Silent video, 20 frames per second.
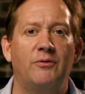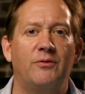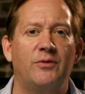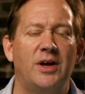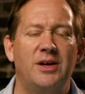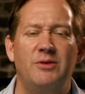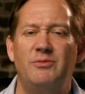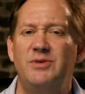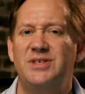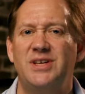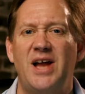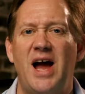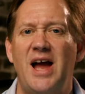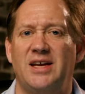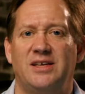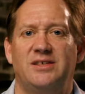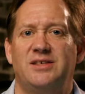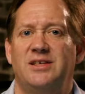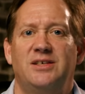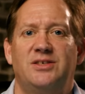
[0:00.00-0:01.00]
It was
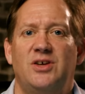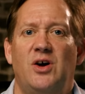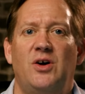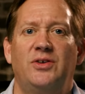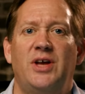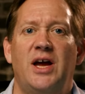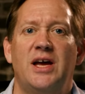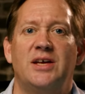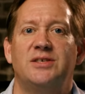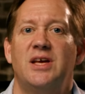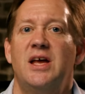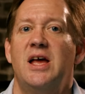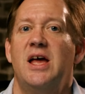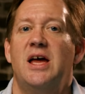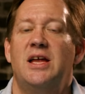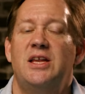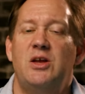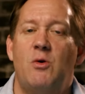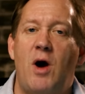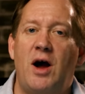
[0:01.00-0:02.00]
nice. It's all nice.
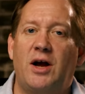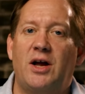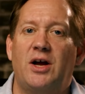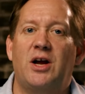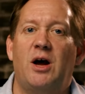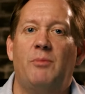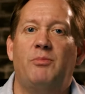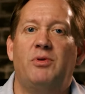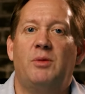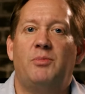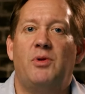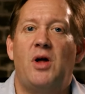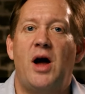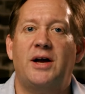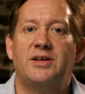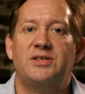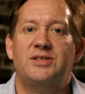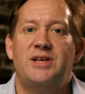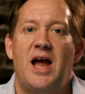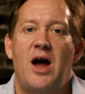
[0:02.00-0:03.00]
And you walk a couple of
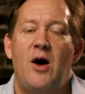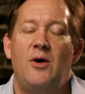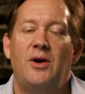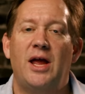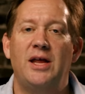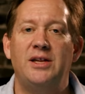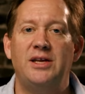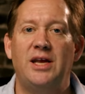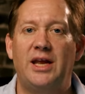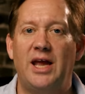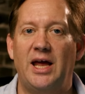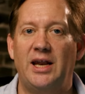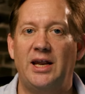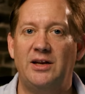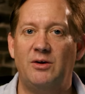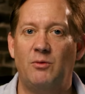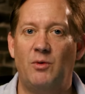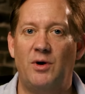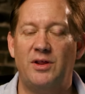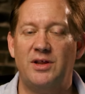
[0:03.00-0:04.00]
blocks down and you get
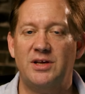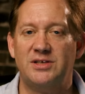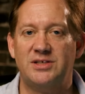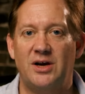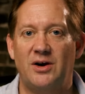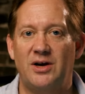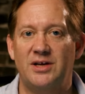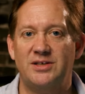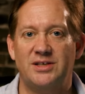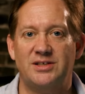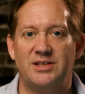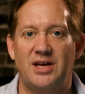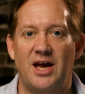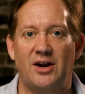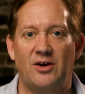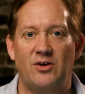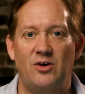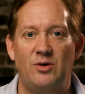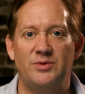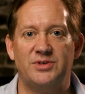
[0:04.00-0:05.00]
into one of these areas that's
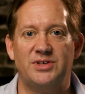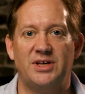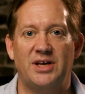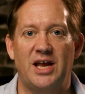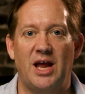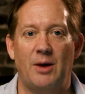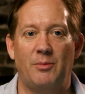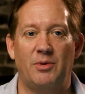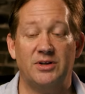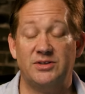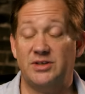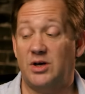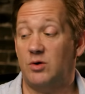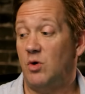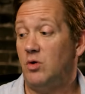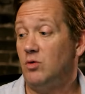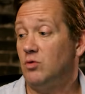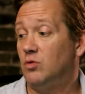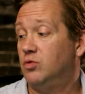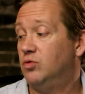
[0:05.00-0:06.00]
got a homeless encampment. It's like,
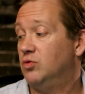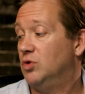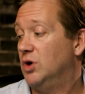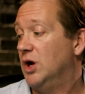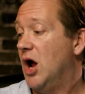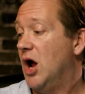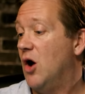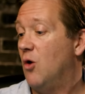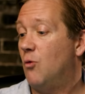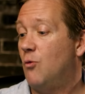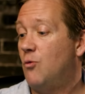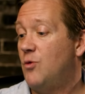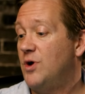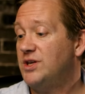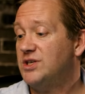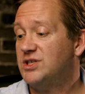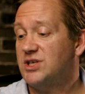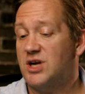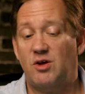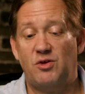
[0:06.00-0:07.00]
whoa,
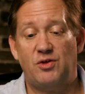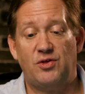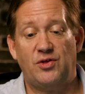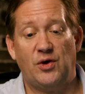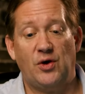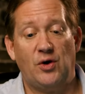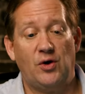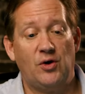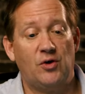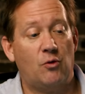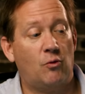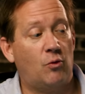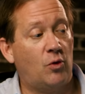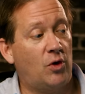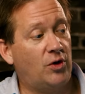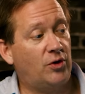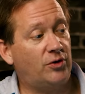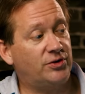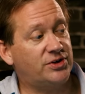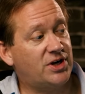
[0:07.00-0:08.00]
which third
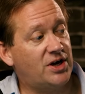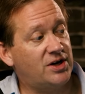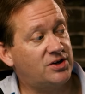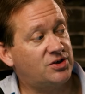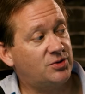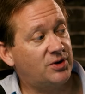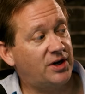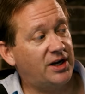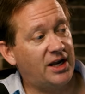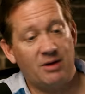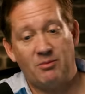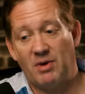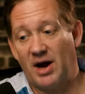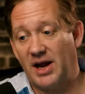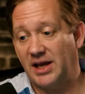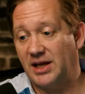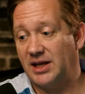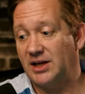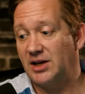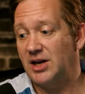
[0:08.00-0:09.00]
world country am
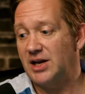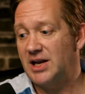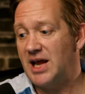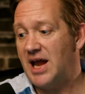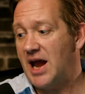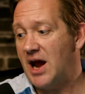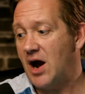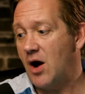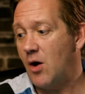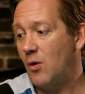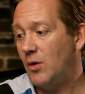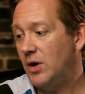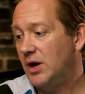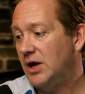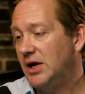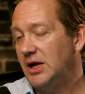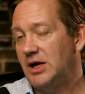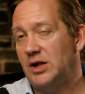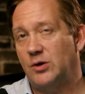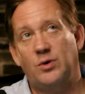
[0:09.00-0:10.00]
I in now
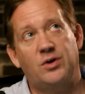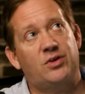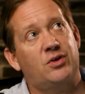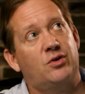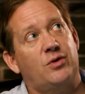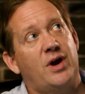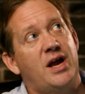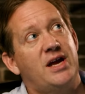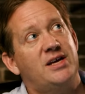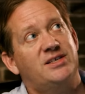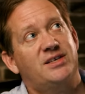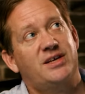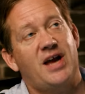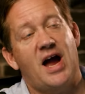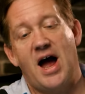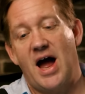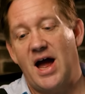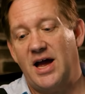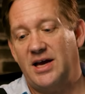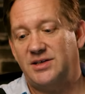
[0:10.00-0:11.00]
with gray
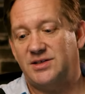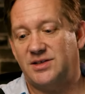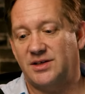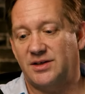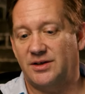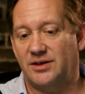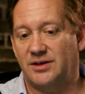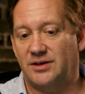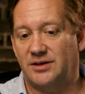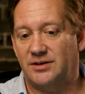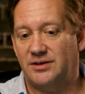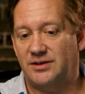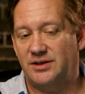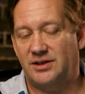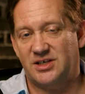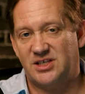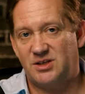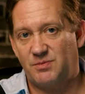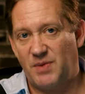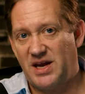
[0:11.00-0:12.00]
skies and,
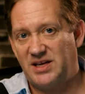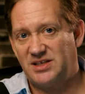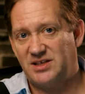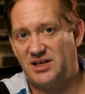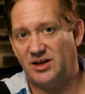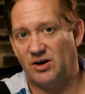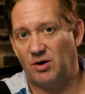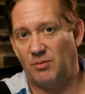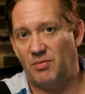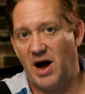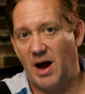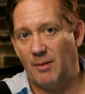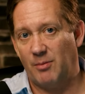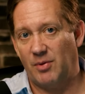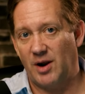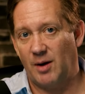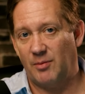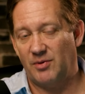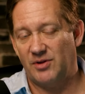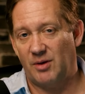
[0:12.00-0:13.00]
you know, Space Needle
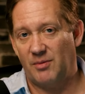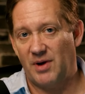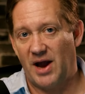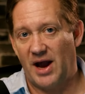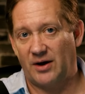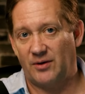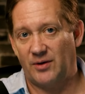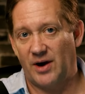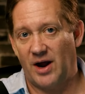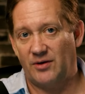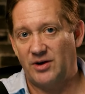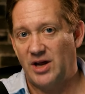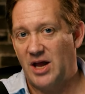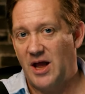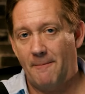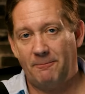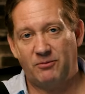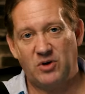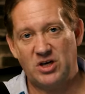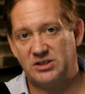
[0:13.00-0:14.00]
popping up in the background?
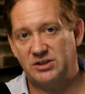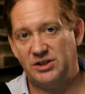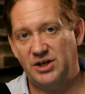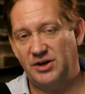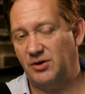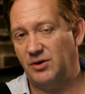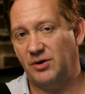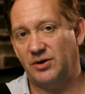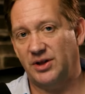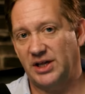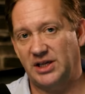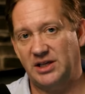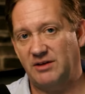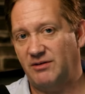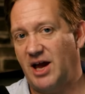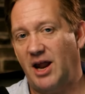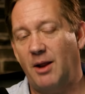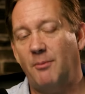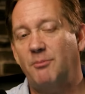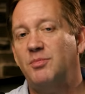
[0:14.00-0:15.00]
Because literally,
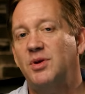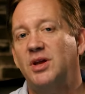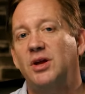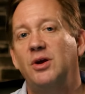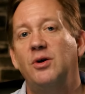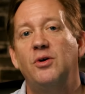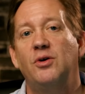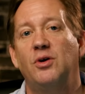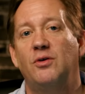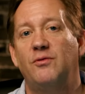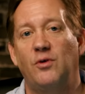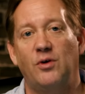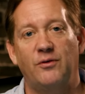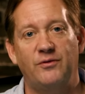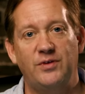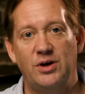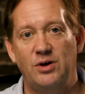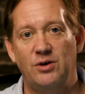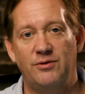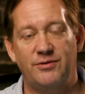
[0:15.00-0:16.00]
you've got a beautiful
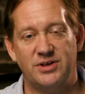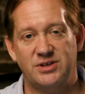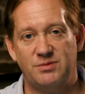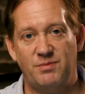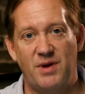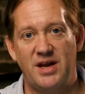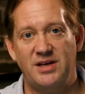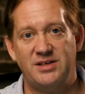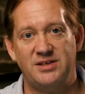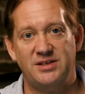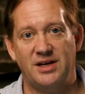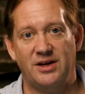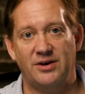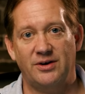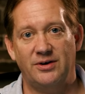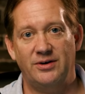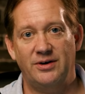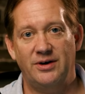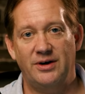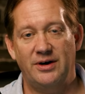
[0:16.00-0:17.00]
view of the Space
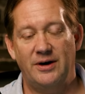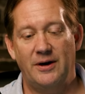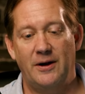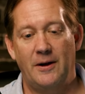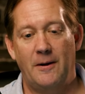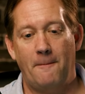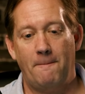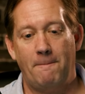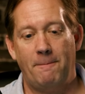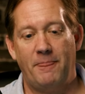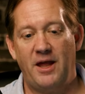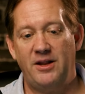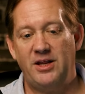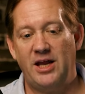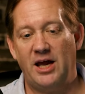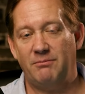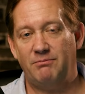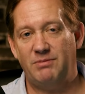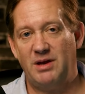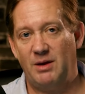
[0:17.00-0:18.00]
Needle. And
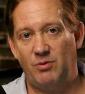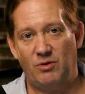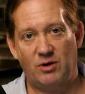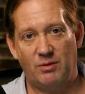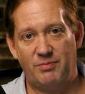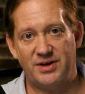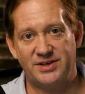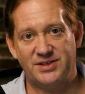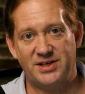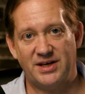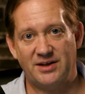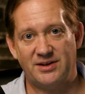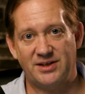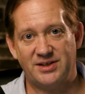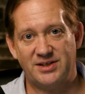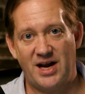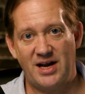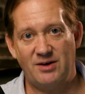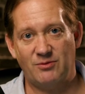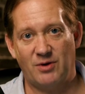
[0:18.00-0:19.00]
yet people are pissing in the
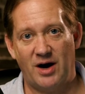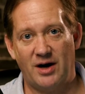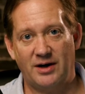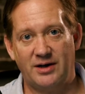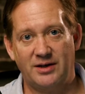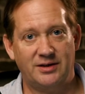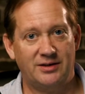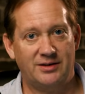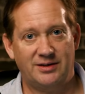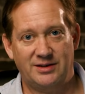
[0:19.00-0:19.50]
sidewalk.